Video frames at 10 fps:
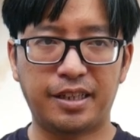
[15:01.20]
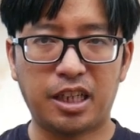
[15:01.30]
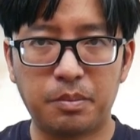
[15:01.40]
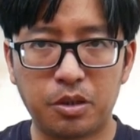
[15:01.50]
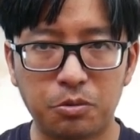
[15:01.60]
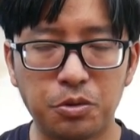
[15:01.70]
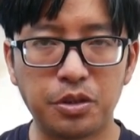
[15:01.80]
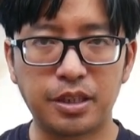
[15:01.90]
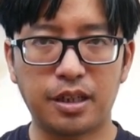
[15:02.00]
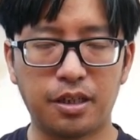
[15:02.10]
they're coming
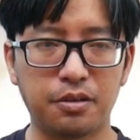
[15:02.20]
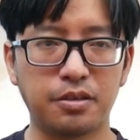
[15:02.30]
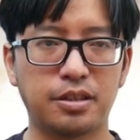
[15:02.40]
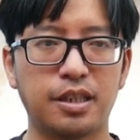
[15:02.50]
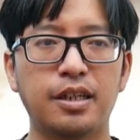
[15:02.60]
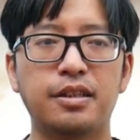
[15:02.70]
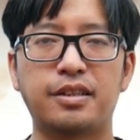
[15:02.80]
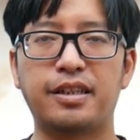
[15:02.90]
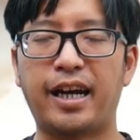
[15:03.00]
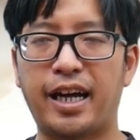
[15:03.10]
really close,
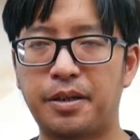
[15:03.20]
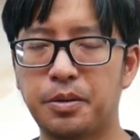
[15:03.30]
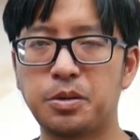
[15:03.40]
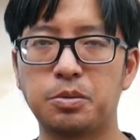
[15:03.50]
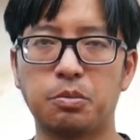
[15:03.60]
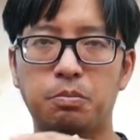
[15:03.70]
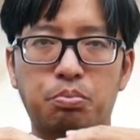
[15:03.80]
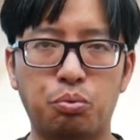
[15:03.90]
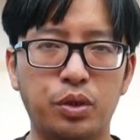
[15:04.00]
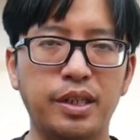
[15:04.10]
the arrows will
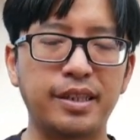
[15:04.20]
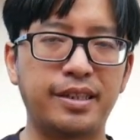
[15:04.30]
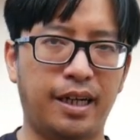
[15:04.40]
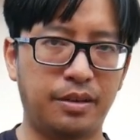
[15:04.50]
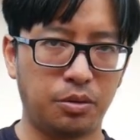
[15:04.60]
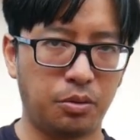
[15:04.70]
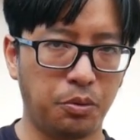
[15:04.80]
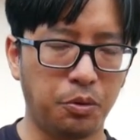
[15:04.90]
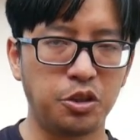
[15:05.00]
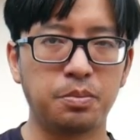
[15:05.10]
bring down the
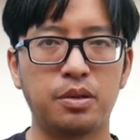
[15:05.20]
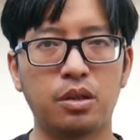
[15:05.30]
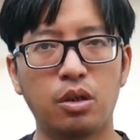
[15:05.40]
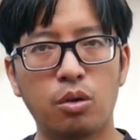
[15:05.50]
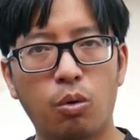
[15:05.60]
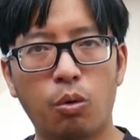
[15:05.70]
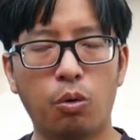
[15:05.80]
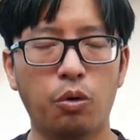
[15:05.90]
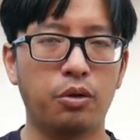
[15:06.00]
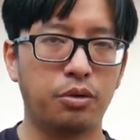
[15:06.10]
horsemen
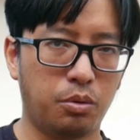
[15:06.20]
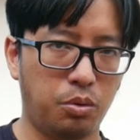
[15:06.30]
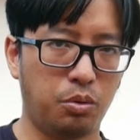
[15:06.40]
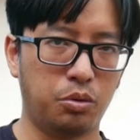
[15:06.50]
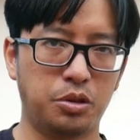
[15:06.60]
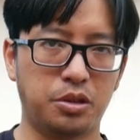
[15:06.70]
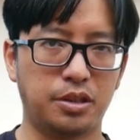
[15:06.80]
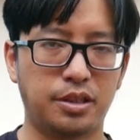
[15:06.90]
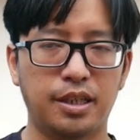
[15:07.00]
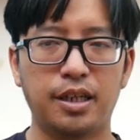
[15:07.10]
or the
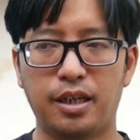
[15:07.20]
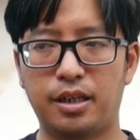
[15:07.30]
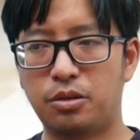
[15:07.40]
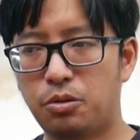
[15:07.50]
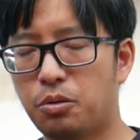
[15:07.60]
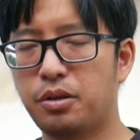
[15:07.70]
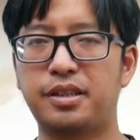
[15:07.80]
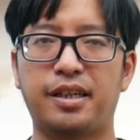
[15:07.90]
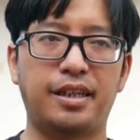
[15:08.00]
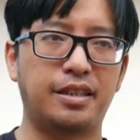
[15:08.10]
horses. And all it
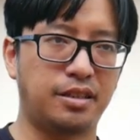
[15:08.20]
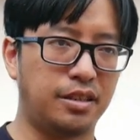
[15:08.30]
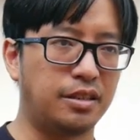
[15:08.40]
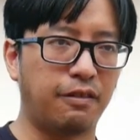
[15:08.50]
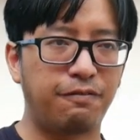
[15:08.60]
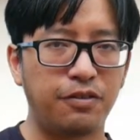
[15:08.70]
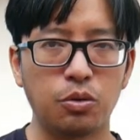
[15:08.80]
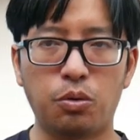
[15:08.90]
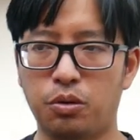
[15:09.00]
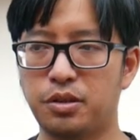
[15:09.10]
takes is a
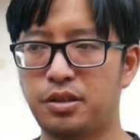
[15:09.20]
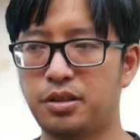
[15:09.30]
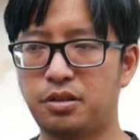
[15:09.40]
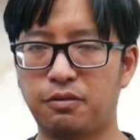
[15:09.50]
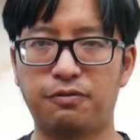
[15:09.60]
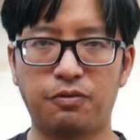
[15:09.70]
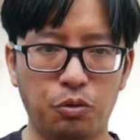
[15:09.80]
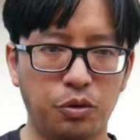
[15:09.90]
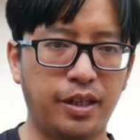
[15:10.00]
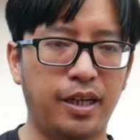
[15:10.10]
few horses to
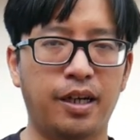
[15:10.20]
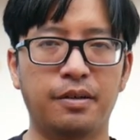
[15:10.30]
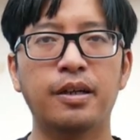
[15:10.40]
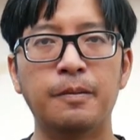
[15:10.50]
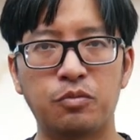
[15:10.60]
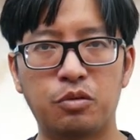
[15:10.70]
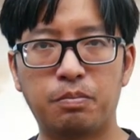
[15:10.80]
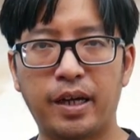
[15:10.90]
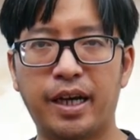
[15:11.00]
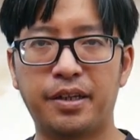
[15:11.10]
fall down, to
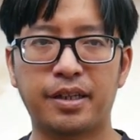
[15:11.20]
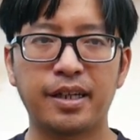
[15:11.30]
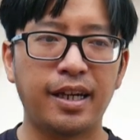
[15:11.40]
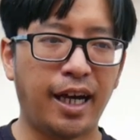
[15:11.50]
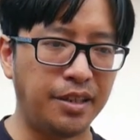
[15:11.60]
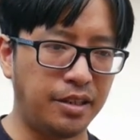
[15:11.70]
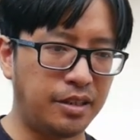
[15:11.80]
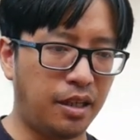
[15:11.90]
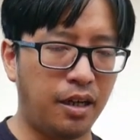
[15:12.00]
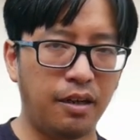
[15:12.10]
panic, and the
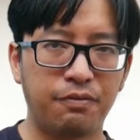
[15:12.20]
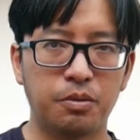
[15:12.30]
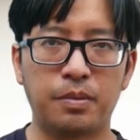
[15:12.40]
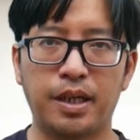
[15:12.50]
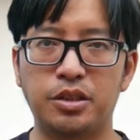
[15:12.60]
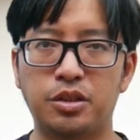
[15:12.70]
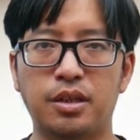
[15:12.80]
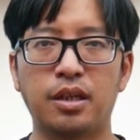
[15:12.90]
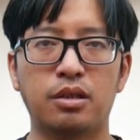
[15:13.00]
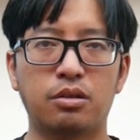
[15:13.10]
entire
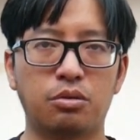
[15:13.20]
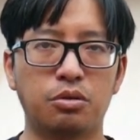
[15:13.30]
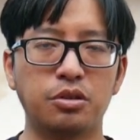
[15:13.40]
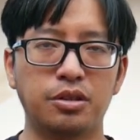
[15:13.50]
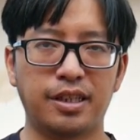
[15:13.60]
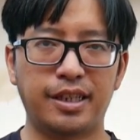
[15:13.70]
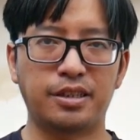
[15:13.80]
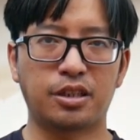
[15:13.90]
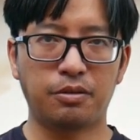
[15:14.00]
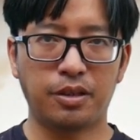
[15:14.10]
formation loses
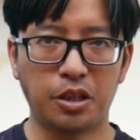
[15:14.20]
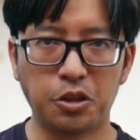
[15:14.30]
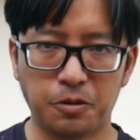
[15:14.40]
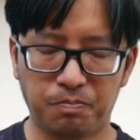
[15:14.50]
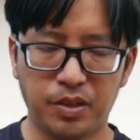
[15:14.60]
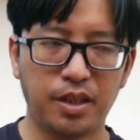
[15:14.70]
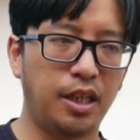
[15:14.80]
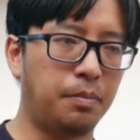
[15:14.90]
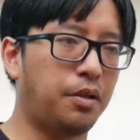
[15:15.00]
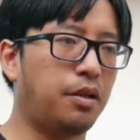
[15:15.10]
its cohesion.
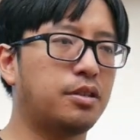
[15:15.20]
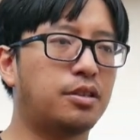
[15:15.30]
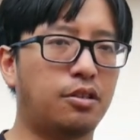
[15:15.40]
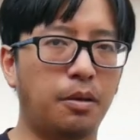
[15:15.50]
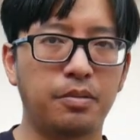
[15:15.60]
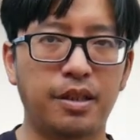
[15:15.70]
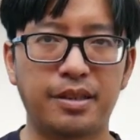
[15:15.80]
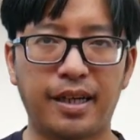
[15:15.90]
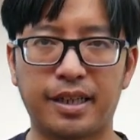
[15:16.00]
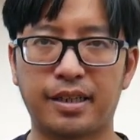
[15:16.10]
It might not stop the
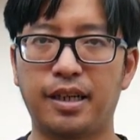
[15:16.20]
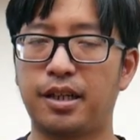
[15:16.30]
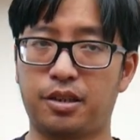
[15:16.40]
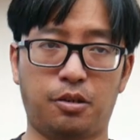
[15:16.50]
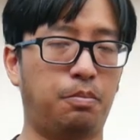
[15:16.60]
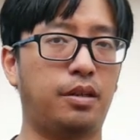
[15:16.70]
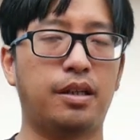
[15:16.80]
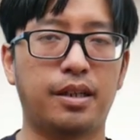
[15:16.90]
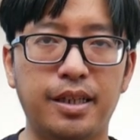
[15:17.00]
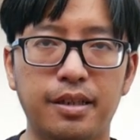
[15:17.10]
attack
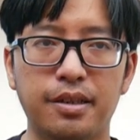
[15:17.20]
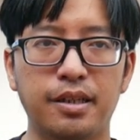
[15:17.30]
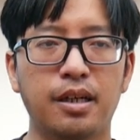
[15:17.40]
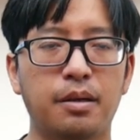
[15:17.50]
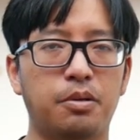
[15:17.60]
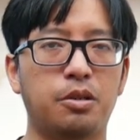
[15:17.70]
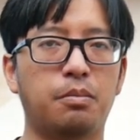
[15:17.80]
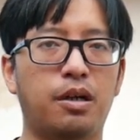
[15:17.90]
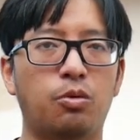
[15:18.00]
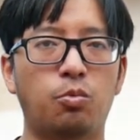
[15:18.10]
completely, but it
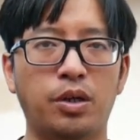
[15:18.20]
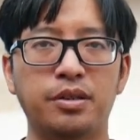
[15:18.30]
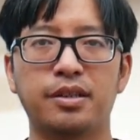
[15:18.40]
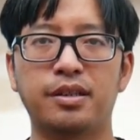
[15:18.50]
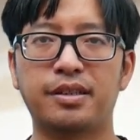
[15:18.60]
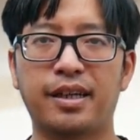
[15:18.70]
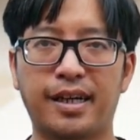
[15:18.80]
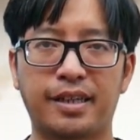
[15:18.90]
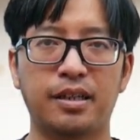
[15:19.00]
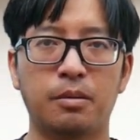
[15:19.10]
might render the
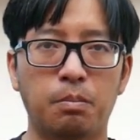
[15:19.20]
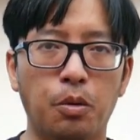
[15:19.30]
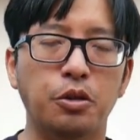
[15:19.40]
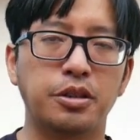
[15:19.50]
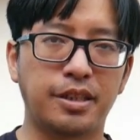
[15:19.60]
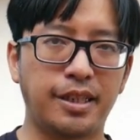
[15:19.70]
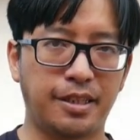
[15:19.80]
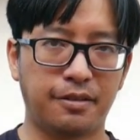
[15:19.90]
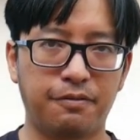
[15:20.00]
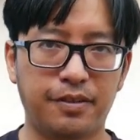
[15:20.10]
attack mostly
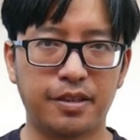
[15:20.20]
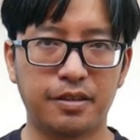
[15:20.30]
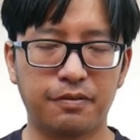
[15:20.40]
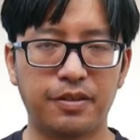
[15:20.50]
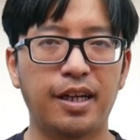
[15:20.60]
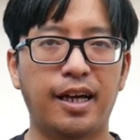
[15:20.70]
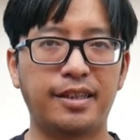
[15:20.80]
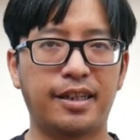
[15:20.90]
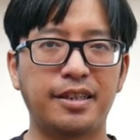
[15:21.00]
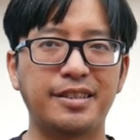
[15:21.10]
ineffective.
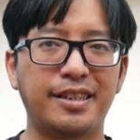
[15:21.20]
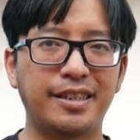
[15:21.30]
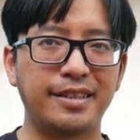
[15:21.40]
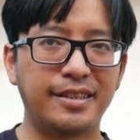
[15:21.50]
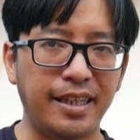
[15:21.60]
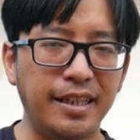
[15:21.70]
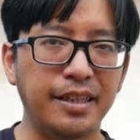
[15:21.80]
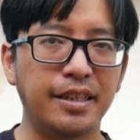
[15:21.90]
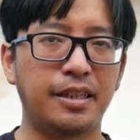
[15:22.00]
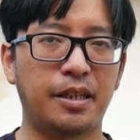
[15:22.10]
And that is the
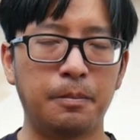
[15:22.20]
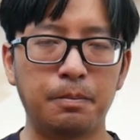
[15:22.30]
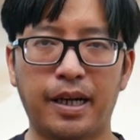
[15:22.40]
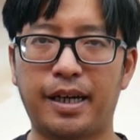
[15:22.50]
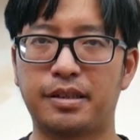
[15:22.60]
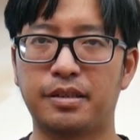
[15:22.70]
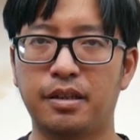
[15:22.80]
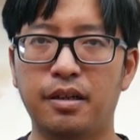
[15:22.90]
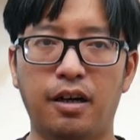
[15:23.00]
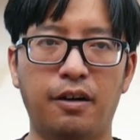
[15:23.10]
deadly impact
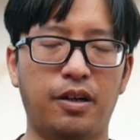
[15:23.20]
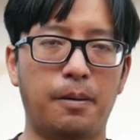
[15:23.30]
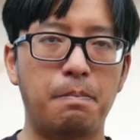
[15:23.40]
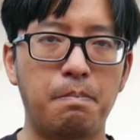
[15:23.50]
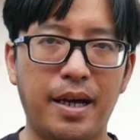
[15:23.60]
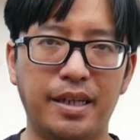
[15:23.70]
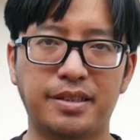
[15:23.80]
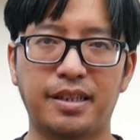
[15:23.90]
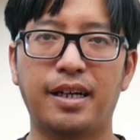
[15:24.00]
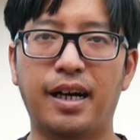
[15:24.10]
of
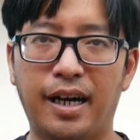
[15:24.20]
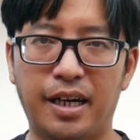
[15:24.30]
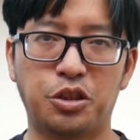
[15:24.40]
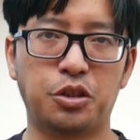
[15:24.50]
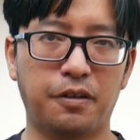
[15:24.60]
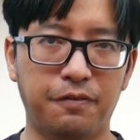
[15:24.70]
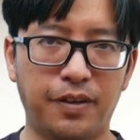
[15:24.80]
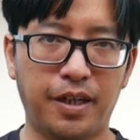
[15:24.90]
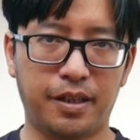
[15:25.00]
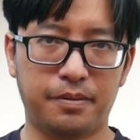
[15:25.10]
massed archer
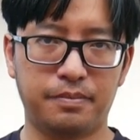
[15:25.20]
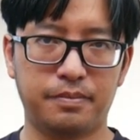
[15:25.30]
fire.